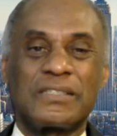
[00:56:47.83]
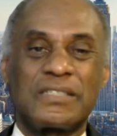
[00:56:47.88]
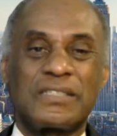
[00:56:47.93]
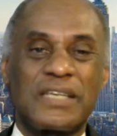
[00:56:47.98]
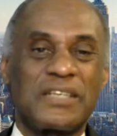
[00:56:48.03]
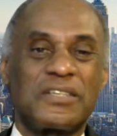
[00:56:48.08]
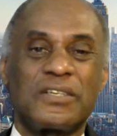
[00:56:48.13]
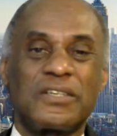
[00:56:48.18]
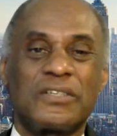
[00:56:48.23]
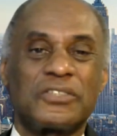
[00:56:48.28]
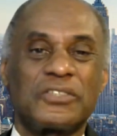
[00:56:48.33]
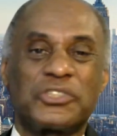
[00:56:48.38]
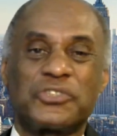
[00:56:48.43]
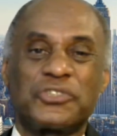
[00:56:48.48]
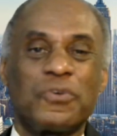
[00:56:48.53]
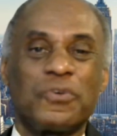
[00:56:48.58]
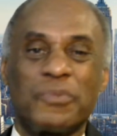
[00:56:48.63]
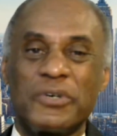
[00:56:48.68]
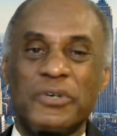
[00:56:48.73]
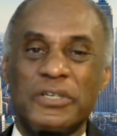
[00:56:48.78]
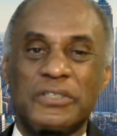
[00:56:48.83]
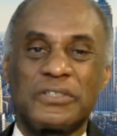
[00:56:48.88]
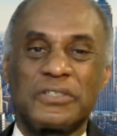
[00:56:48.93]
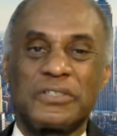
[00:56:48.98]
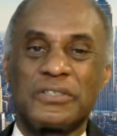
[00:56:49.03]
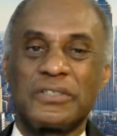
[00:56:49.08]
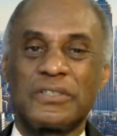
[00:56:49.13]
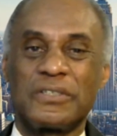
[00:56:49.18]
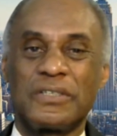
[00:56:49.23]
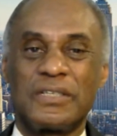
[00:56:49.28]
Senator Schumer,
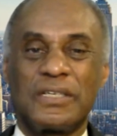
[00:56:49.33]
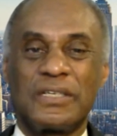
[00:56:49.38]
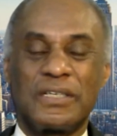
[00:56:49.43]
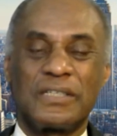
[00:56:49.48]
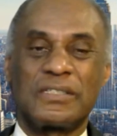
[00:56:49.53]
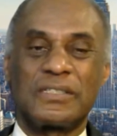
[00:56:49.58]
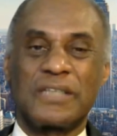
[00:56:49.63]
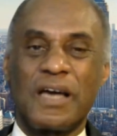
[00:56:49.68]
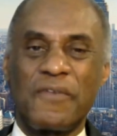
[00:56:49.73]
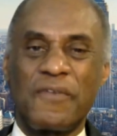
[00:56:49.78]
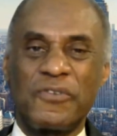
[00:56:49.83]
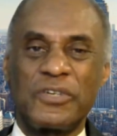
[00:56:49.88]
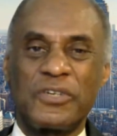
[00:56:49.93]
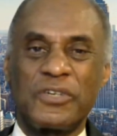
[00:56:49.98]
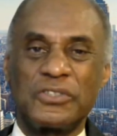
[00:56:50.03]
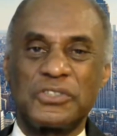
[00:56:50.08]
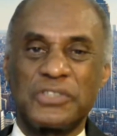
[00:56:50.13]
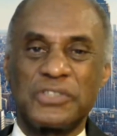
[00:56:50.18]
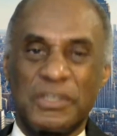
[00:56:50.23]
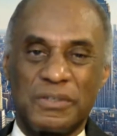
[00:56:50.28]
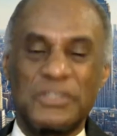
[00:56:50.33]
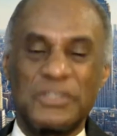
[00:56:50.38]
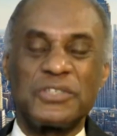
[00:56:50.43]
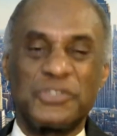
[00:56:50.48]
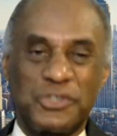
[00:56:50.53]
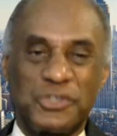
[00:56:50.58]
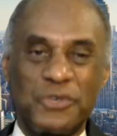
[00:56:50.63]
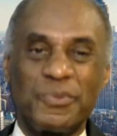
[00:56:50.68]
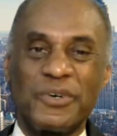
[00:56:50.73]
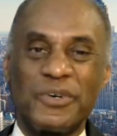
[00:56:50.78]
is Governor
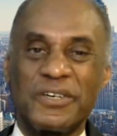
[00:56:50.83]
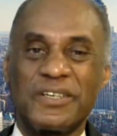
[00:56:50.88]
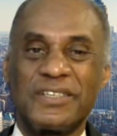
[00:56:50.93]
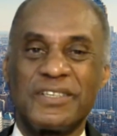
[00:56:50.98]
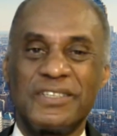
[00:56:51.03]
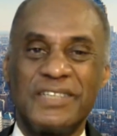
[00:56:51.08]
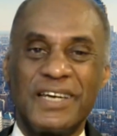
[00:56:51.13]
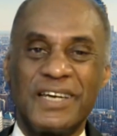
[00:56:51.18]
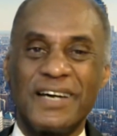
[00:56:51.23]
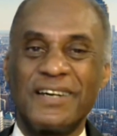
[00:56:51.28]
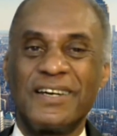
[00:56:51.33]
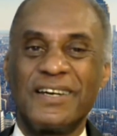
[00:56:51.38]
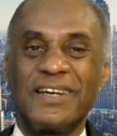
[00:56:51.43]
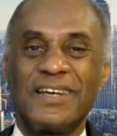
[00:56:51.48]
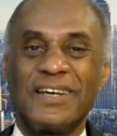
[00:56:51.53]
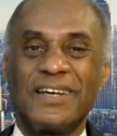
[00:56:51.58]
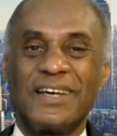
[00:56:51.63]
Schumer, yeah.